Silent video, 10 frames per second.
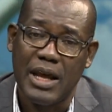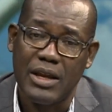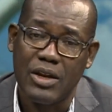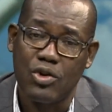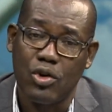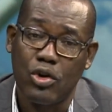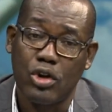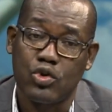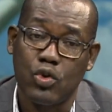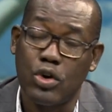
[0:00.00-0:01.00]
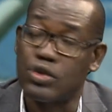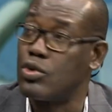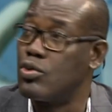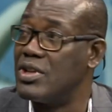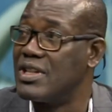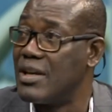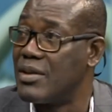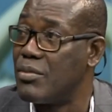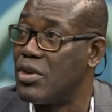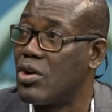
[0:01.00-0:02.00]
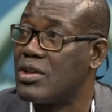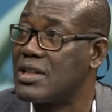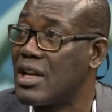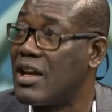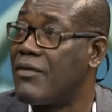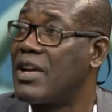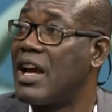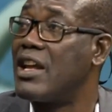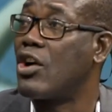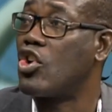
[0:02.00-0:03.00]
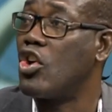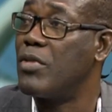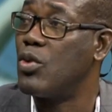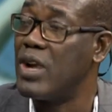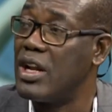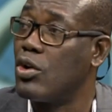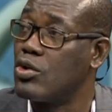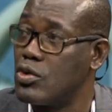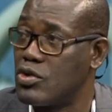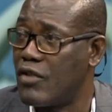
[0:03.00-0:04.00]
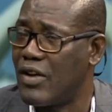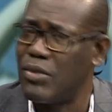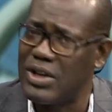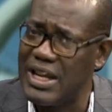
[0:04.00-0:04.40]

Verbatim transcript: that, you know, not to also do the same thing because the South African economy will also suffer.